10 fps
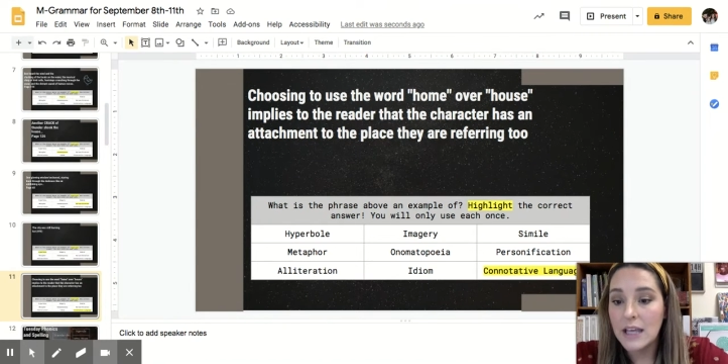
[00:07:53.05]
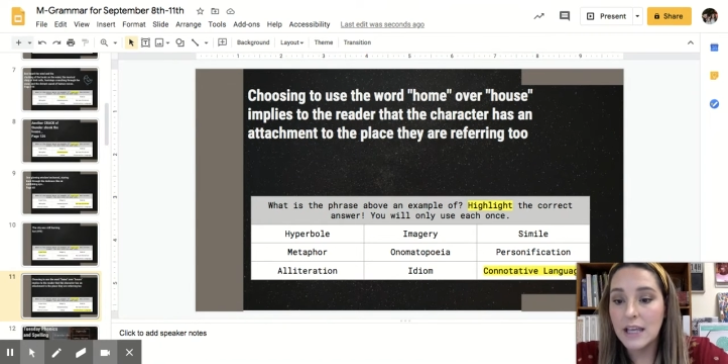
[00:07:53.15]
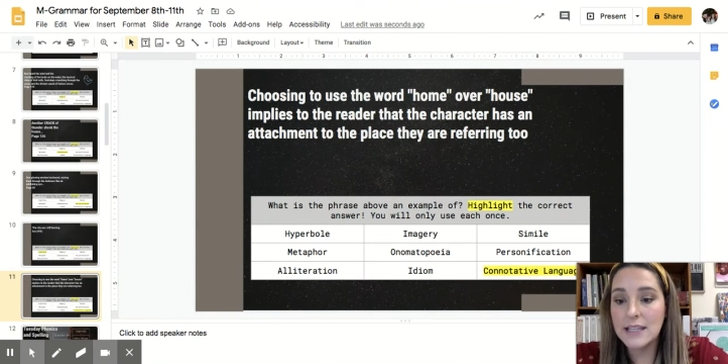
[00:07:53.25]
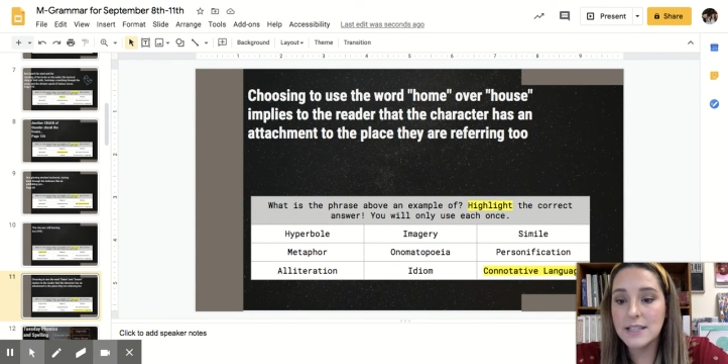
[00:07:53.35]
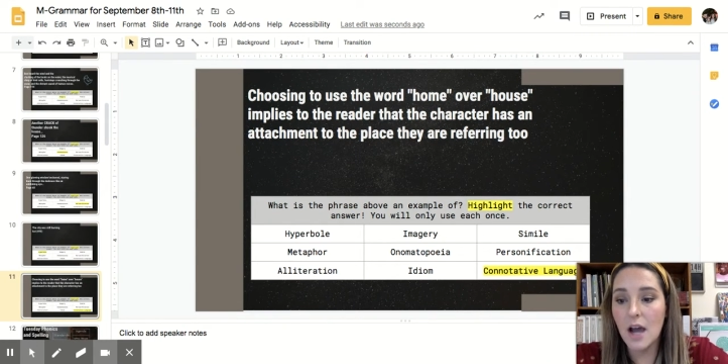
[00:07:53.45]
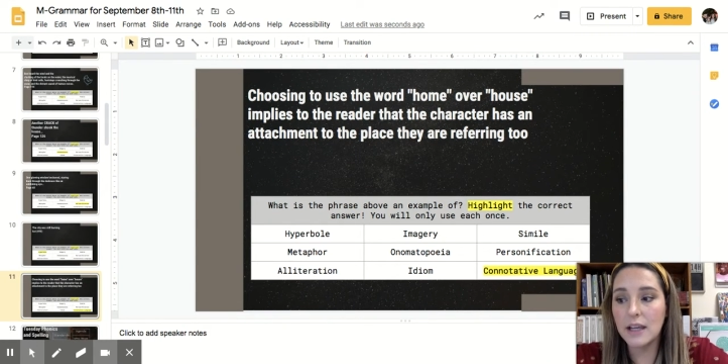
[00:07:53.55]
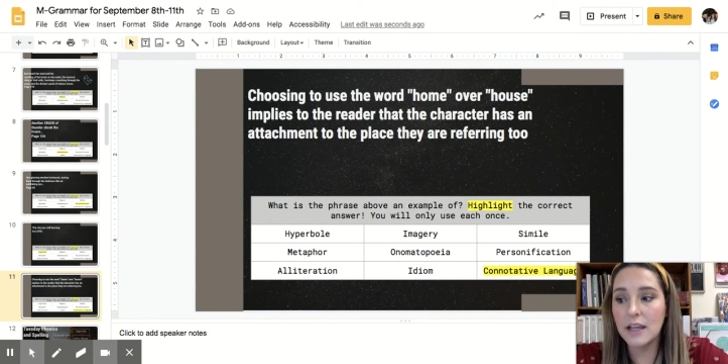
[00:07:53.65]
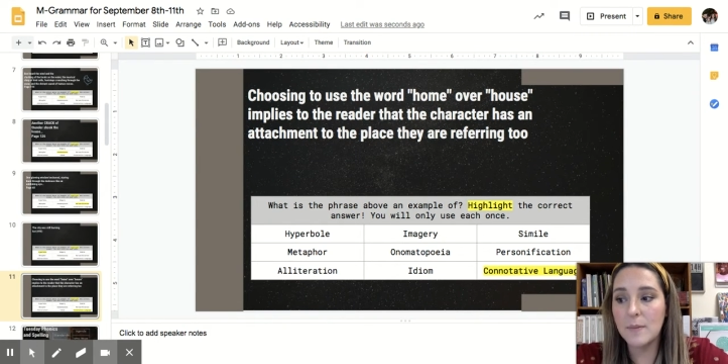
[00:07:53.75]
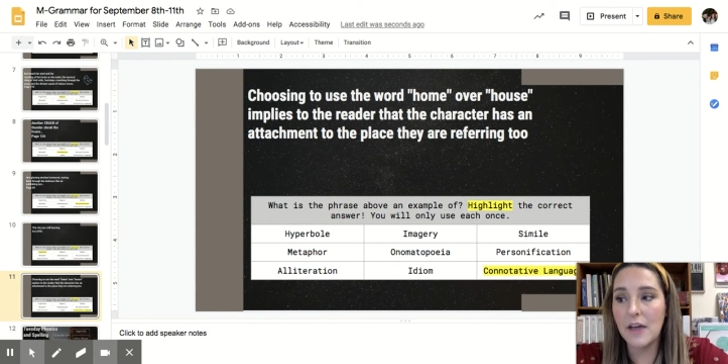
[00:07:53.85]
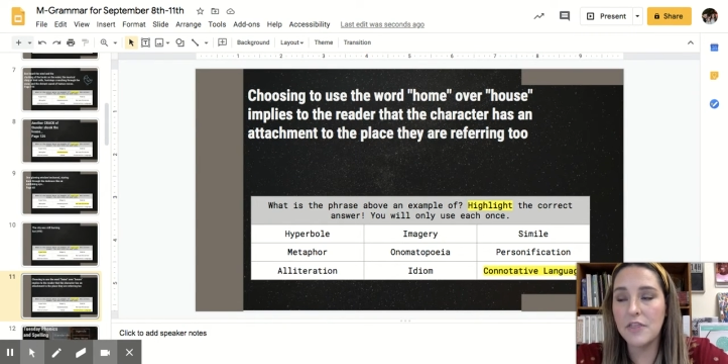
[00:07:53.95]
He's
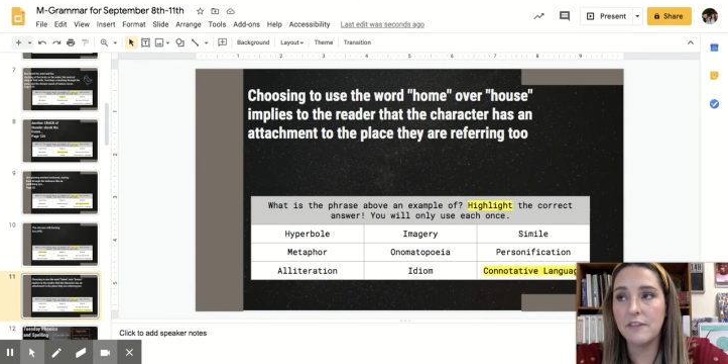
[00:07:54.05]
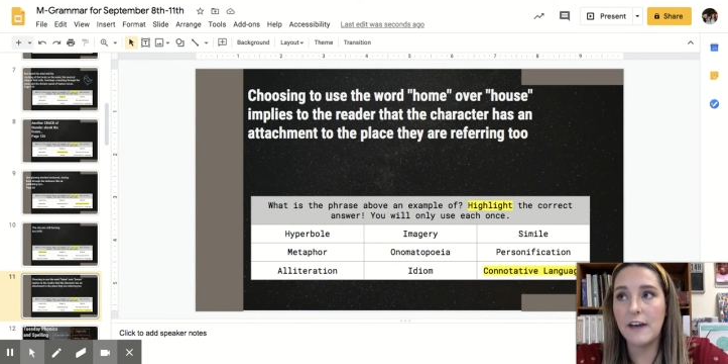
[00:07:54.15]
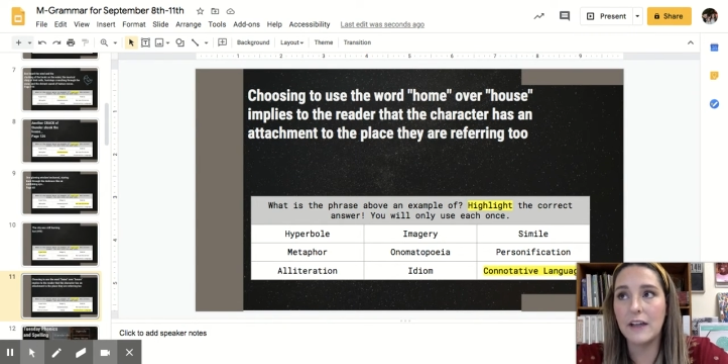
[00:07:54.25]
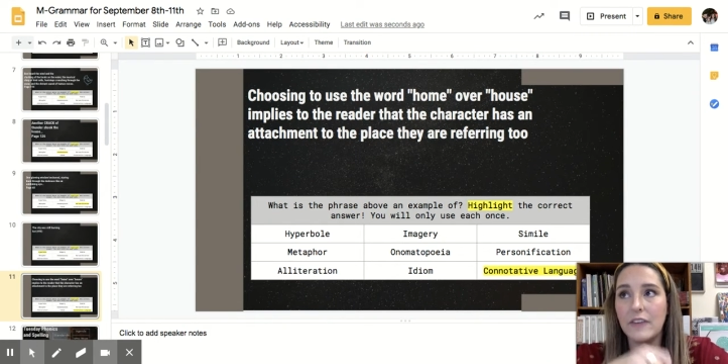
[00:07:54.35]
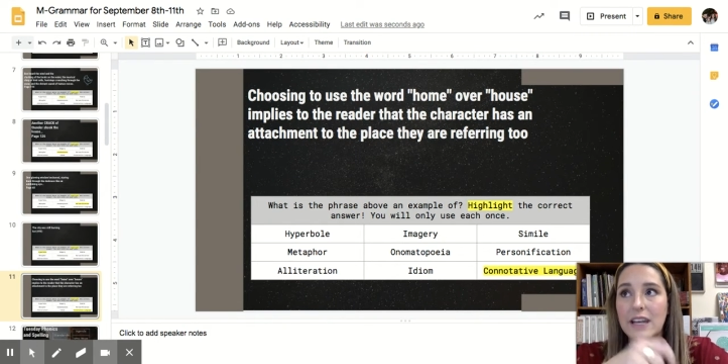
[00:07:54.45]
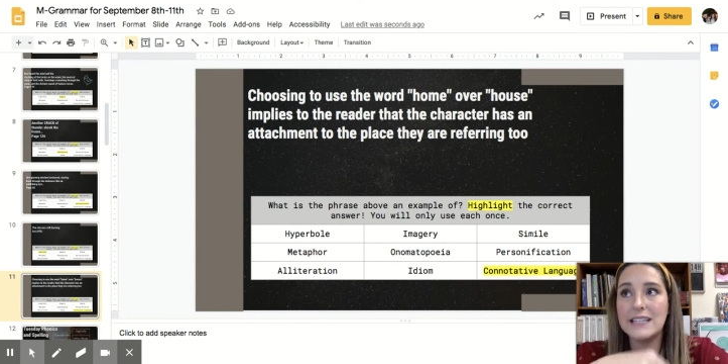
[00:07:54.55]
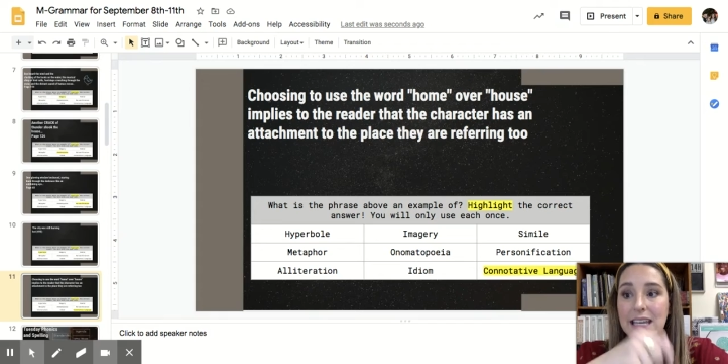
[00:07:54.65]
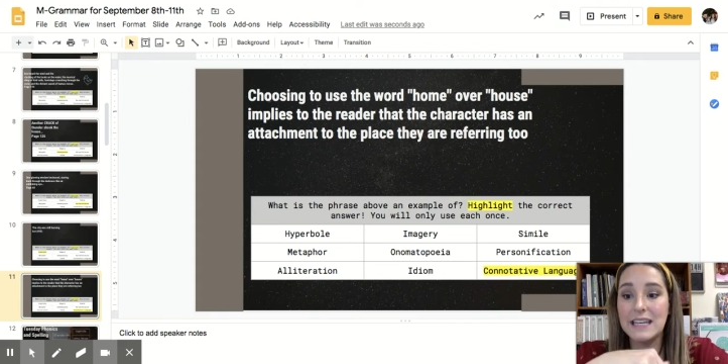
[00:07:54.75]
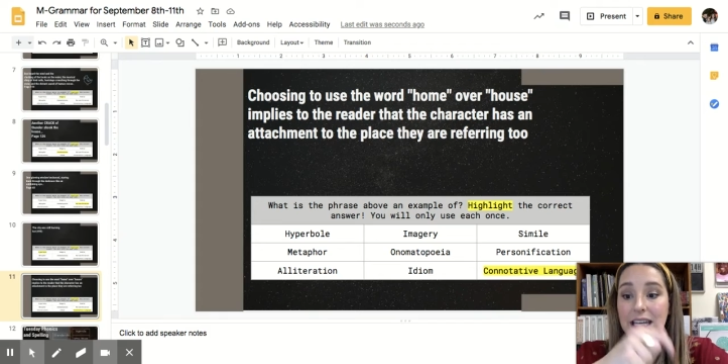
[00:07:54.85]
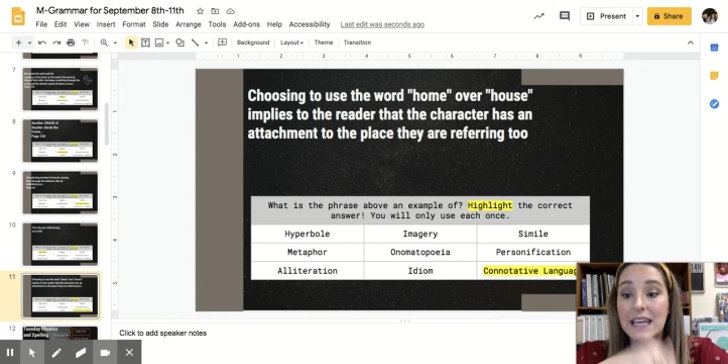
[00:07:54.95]
talking about the fact that he's
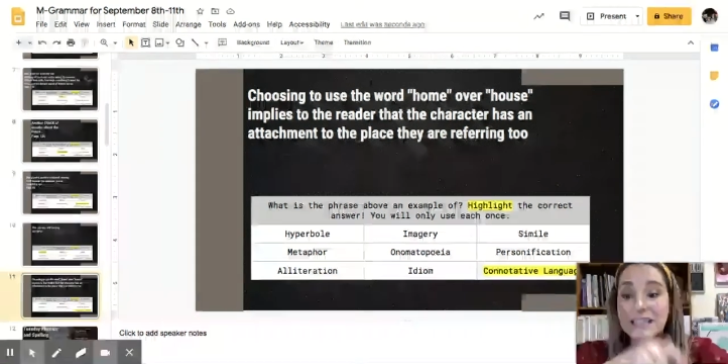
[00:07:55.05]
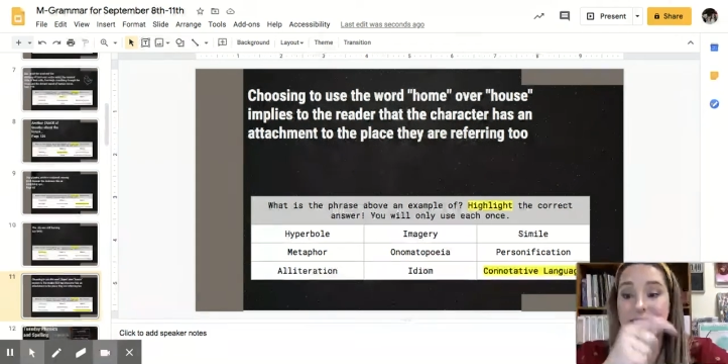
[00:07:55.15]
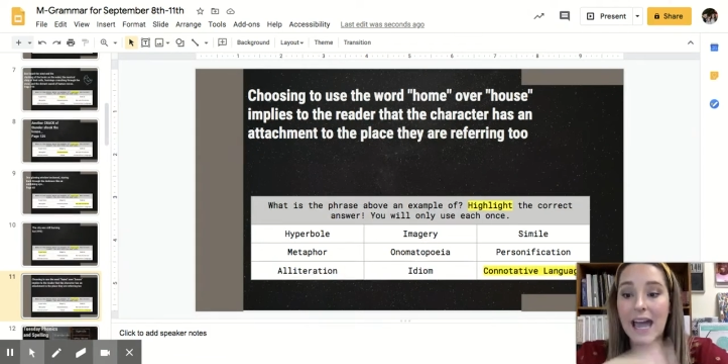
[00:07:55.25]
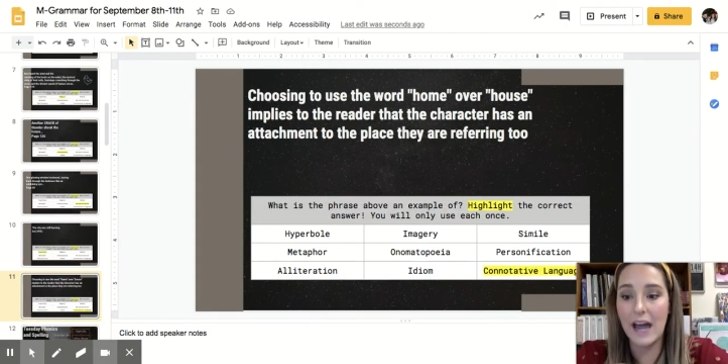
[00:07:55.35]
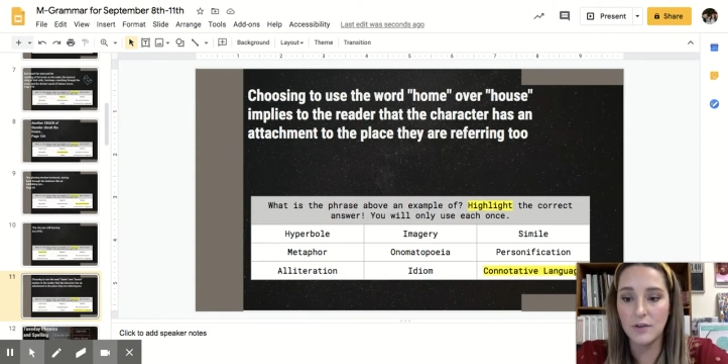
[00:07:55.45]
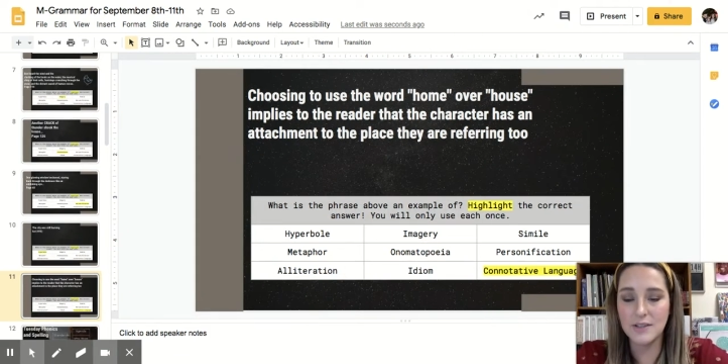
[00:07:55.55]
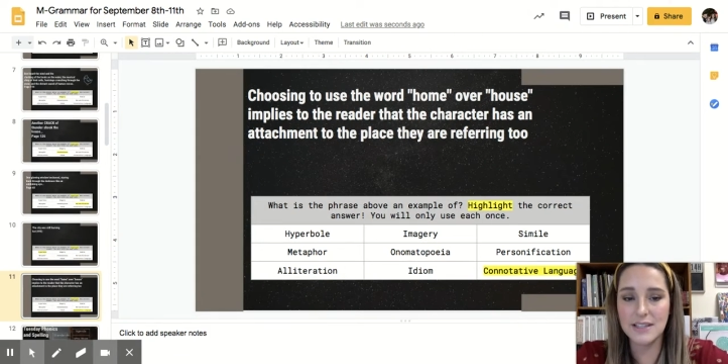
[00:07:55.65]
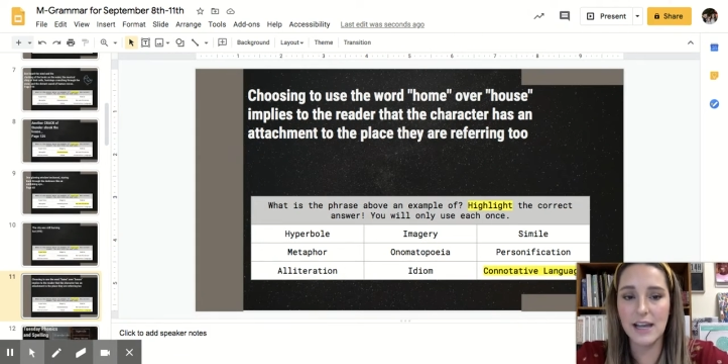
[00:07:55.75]
in his house.